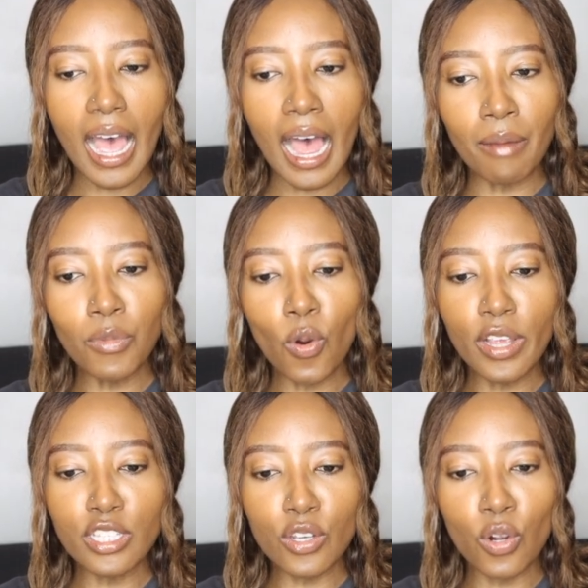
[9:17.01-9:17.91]
I'm
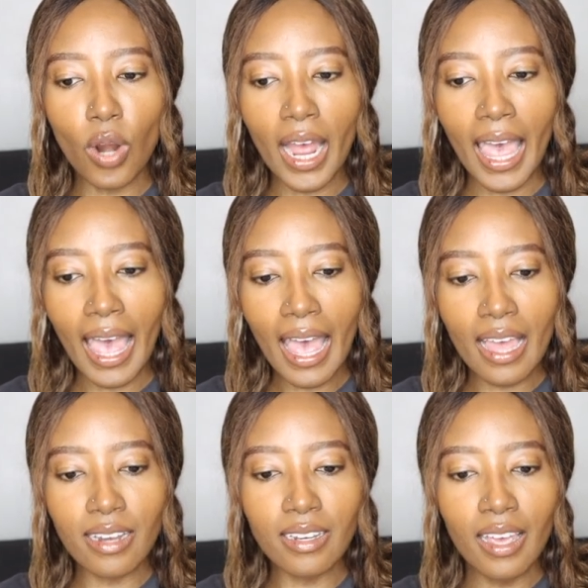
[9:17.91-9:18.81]
going to go
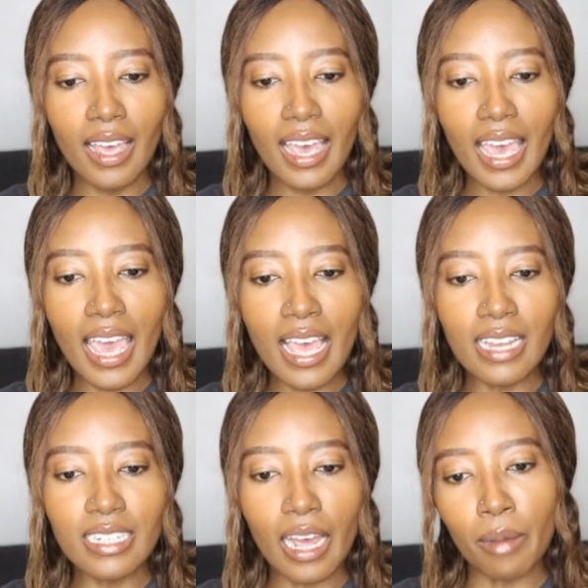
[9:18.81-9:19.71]
ahead
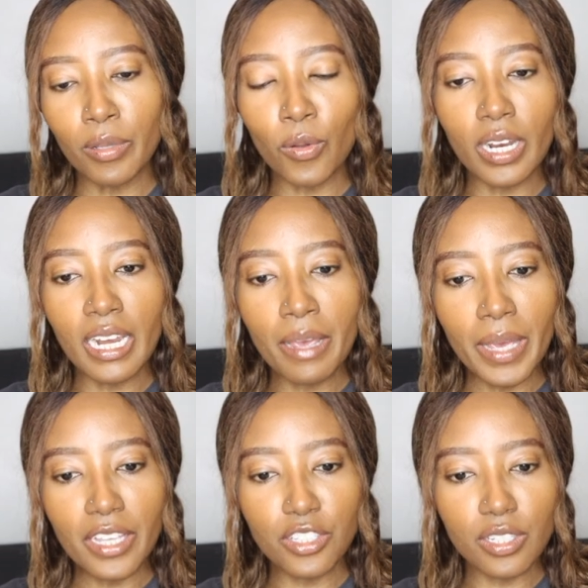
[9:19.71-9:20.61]
and upload an
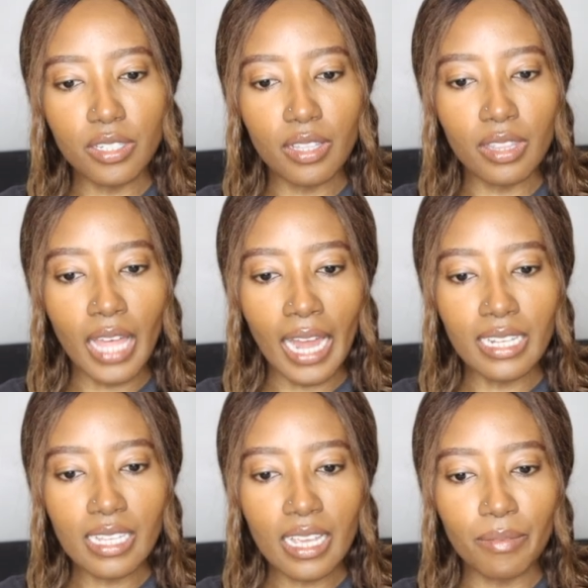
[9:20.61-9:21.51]
image. That
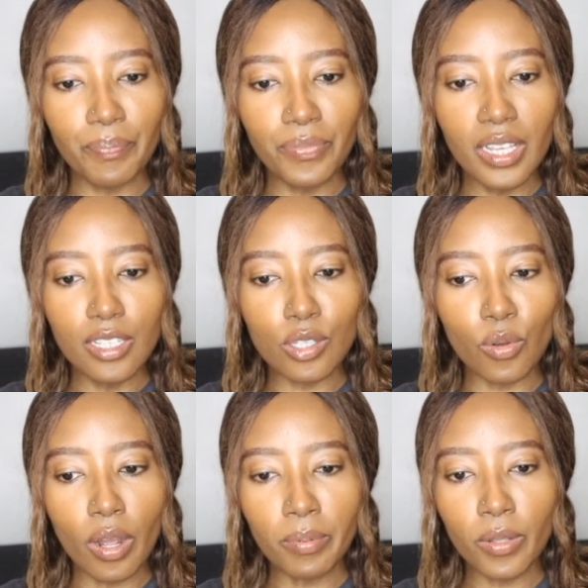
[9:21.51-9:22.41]
is it.
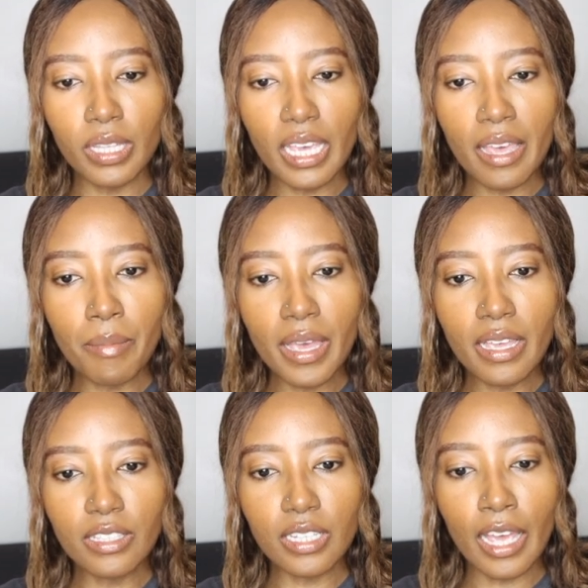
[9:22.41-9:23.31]
So upload the
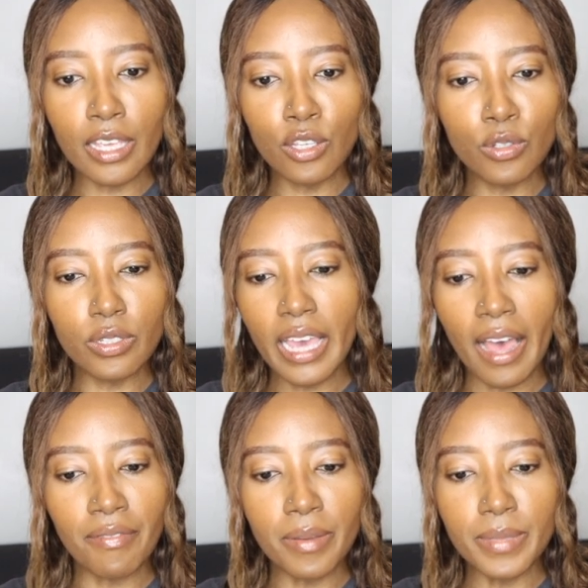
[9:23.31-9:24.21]
image. I usually
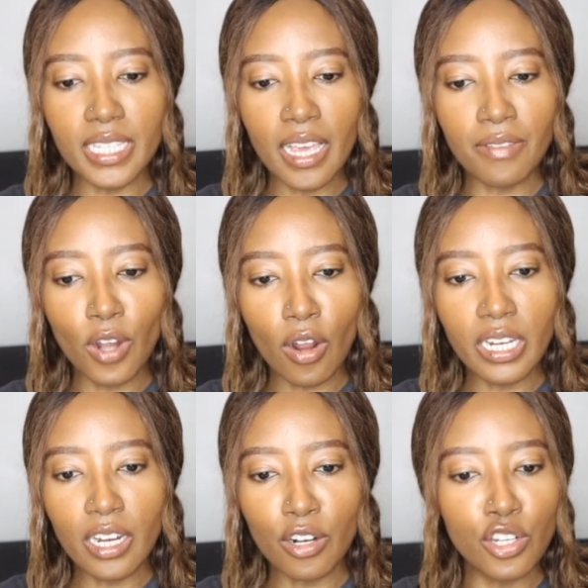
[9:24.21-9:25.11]
have them saved on here.